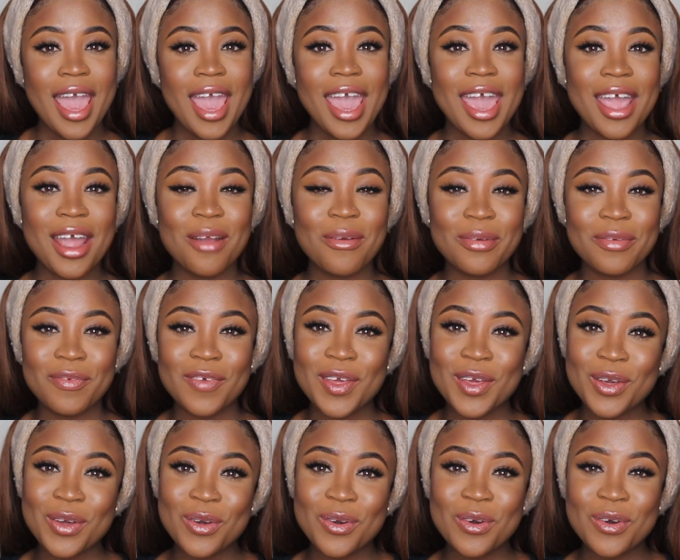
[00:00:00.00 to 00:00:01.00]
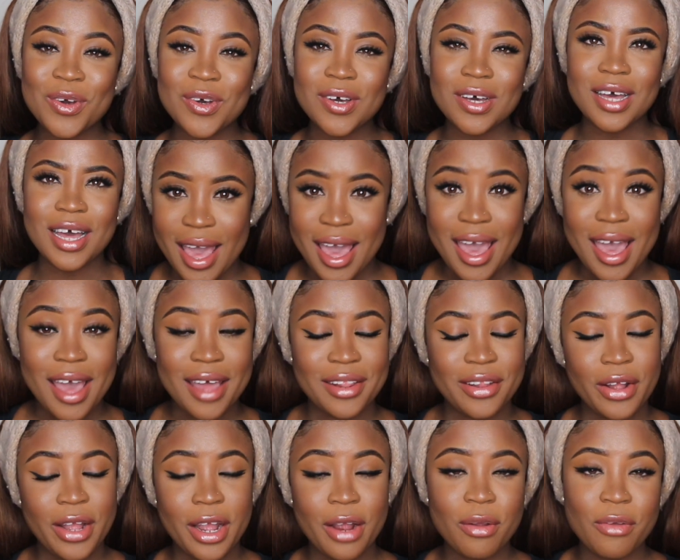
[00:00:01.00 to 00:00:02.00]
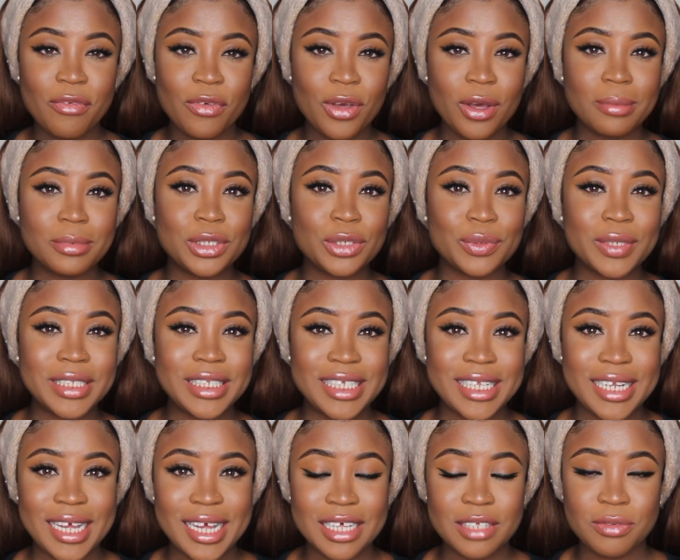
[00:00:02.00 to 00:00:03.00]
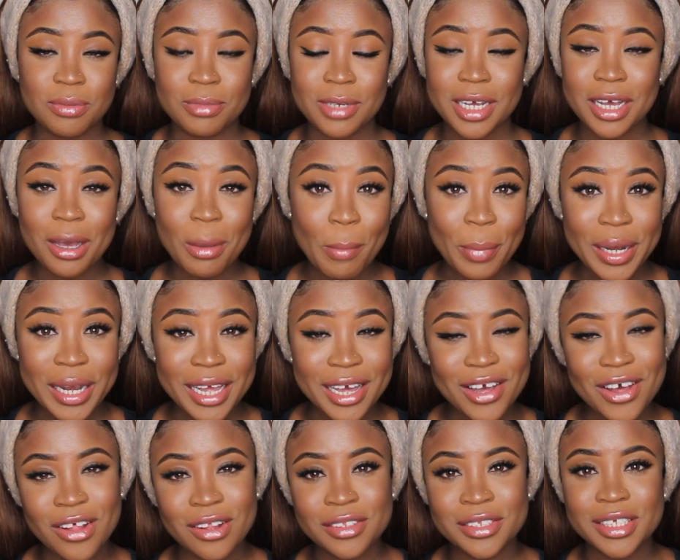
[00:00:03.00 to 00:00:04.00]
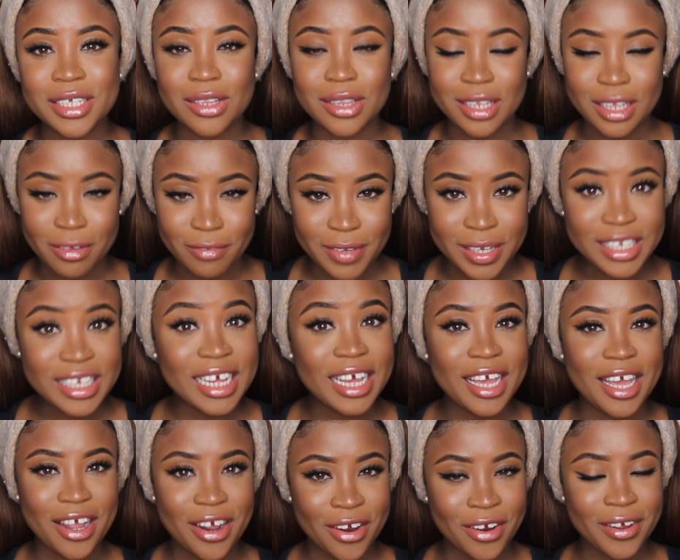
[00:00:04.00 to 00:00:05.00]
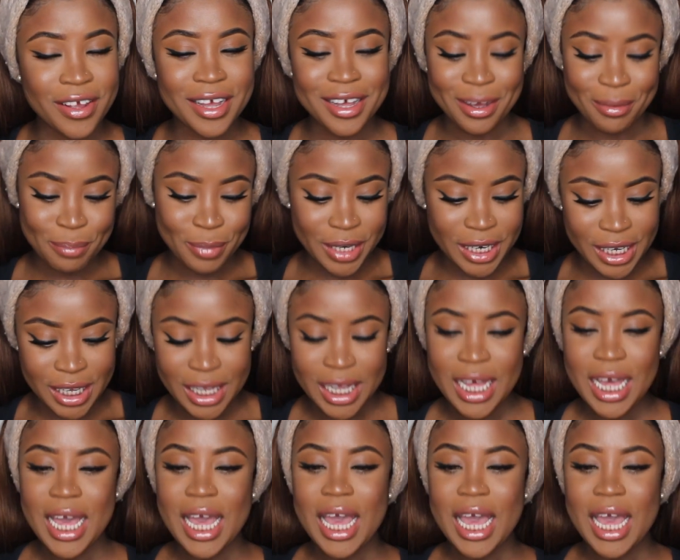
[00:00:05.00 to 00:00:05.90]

hair review. And the hair review I'm doing today is from a company called Luvin Hair Company,